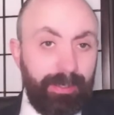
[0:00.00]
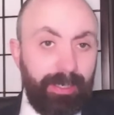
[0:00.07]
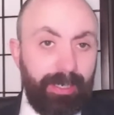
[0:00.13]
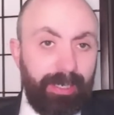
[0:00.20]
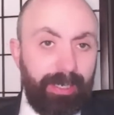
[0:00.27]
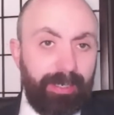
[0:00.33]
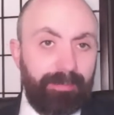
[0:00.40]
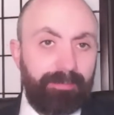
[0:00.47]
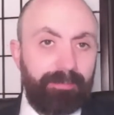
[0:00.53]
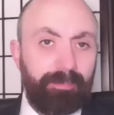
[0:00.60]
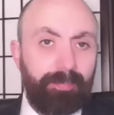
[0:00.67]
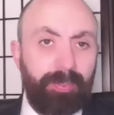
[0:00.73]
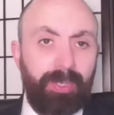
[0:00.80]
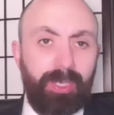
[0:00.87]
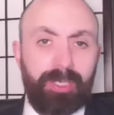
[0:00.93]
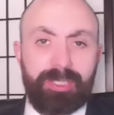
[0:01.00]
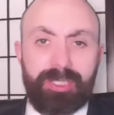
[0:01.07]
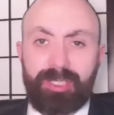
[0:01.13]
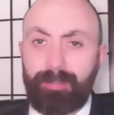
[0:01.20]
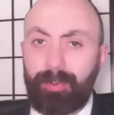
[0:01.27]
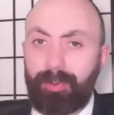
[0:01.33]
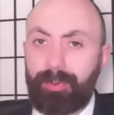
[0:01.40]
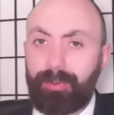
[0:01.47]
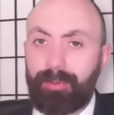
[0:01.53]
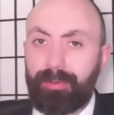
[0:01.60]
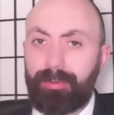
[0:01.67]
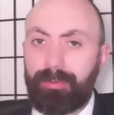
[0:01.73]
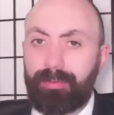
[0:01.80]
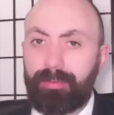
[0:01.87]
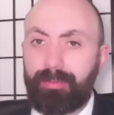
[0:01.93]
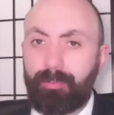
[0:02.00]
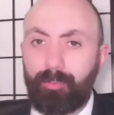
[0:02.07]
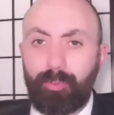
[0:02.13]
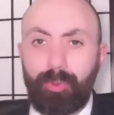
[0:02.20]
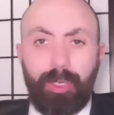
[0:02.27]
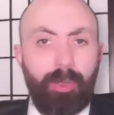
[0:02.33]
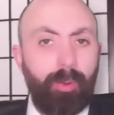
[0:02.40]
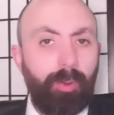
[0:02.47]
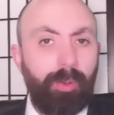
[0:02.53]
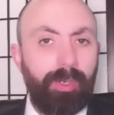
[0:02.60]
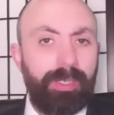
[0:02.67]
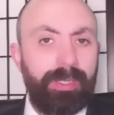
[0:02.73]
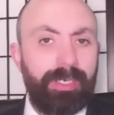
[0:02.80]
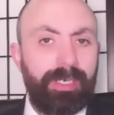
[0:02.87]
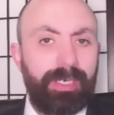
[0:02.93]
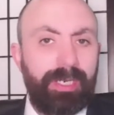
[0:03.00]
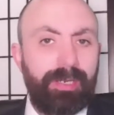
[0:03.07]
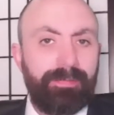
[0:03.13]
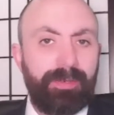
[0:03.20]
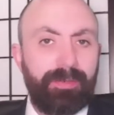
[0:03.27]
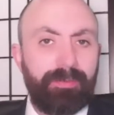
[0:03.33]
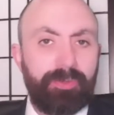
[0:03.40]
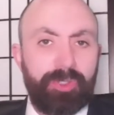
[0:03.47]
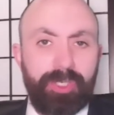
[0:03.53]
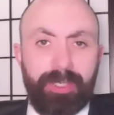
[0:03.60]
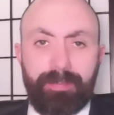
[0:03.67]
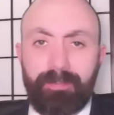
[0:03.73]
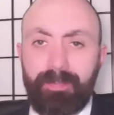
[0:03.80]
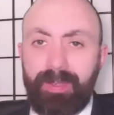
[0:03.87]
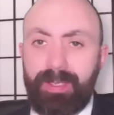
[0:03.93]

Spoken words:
possible role in the near future,